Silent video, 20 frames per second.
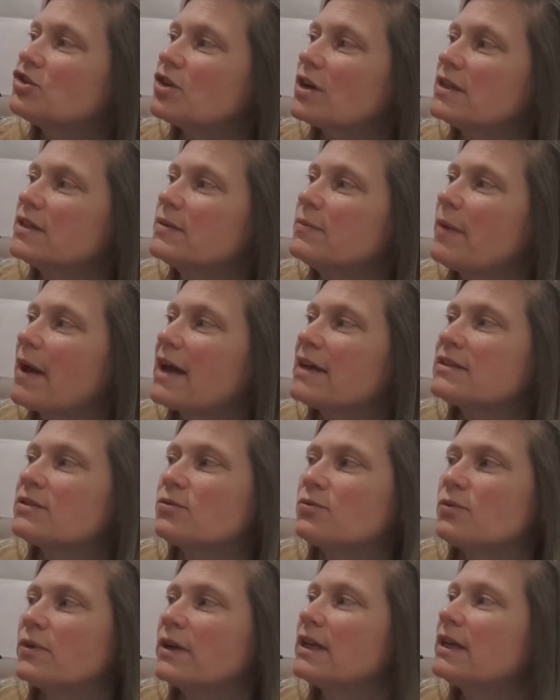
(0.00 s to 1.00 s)
just
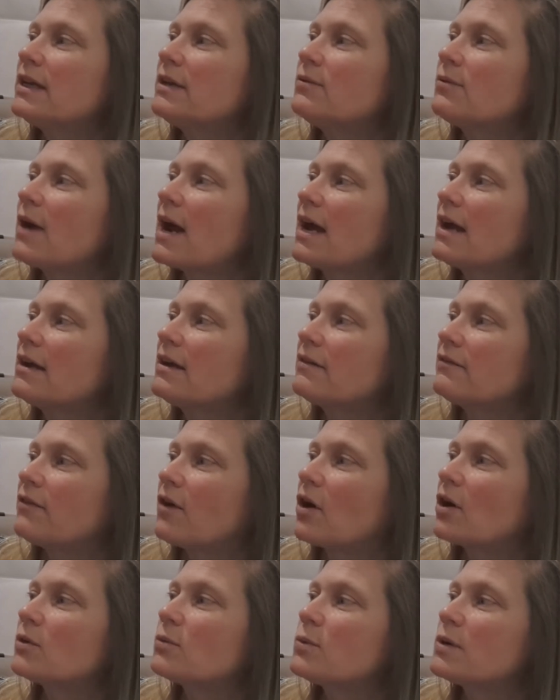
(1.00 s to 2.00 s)
past rickety rack of
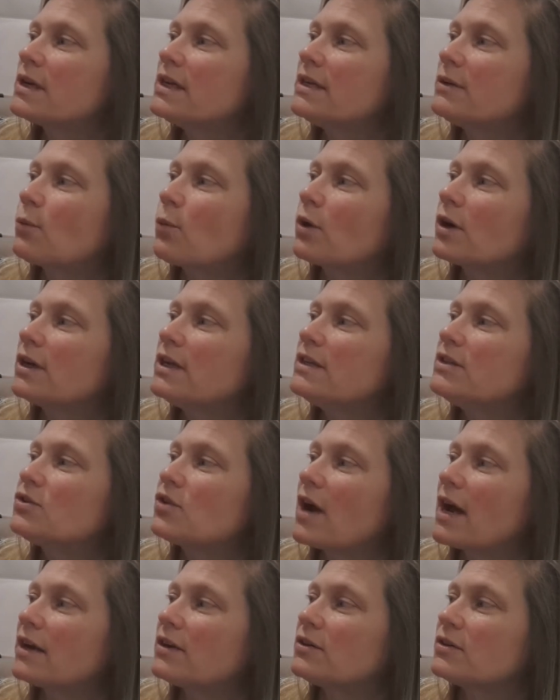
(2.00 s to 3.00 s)
hard-working
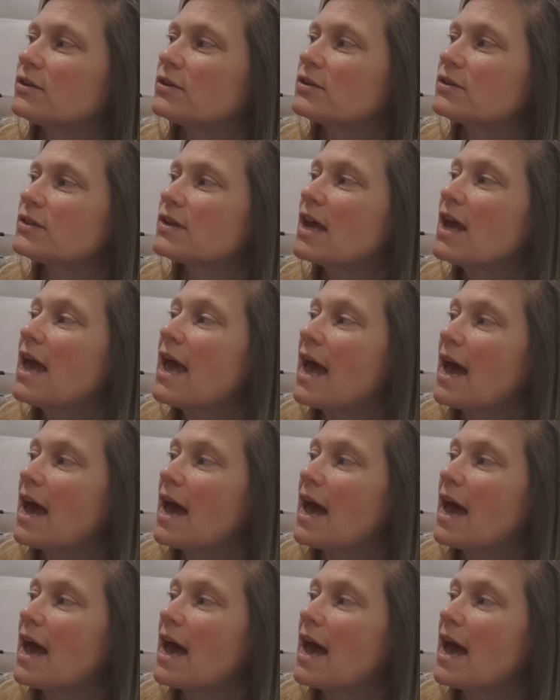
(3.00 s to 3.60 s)
tractors,